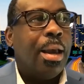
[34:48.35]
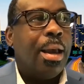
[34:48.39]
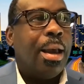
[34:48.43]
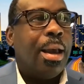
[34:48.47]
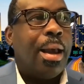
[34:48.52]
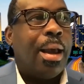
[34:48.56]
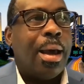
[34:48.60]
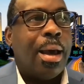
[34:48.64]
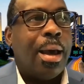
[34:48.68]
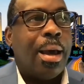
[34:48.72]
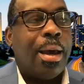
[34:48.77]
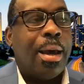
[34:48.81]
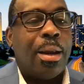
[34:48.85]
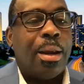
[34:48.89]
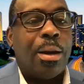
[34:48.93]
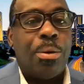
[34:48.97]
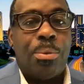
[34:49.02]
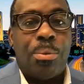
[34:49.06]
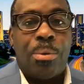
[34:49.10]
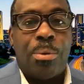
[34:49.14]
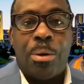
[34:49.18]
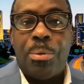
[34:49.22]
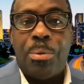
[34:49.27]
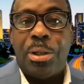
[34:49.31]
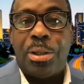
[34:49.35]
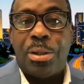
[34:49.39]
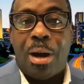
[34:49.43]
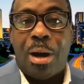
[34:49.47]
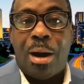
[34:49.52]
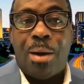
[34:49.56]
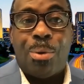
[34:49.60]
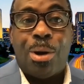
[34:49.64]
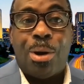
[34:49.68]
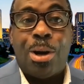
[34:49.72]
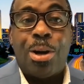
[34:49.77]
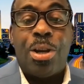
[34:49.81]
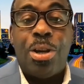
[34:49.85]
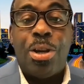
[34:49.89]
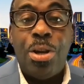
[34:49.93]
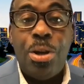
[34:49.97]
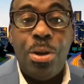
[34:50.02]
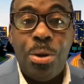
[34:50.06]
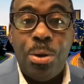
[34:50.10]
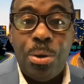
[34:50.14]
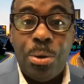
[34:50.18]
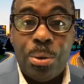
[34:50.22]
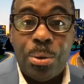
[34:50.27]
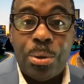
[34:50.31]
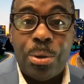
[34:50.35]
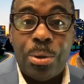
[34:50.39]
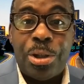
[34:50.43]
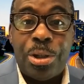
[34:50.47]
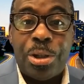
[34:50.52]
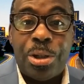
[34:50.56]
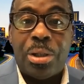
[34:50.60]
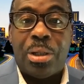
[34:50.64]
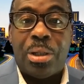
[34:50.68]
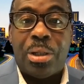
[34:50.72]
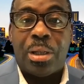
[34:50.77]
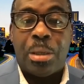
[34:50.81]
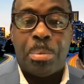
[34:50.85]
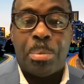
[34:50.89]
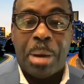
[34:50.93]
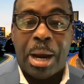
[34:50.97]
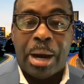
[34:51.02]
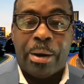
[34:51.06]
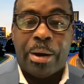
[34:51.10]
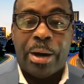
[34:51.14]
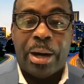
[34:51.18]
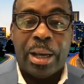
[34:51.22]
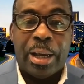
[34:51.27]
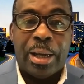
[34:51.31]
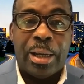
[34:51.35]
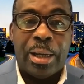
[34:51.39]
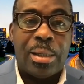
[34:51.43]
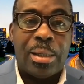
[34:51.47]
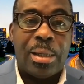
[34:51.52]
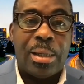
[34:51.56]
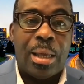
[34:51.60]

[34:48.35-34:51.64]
And what we saw were huge disparities